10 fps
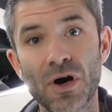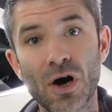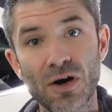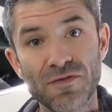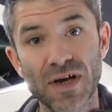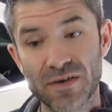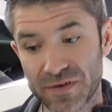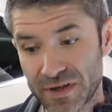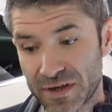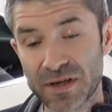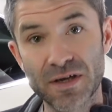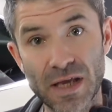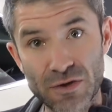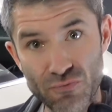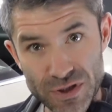of having
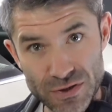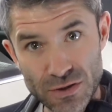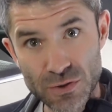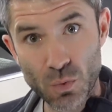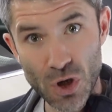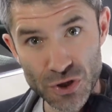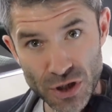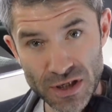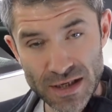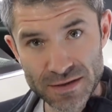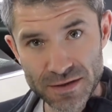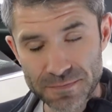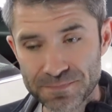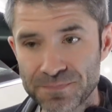a rinseless wash on hand.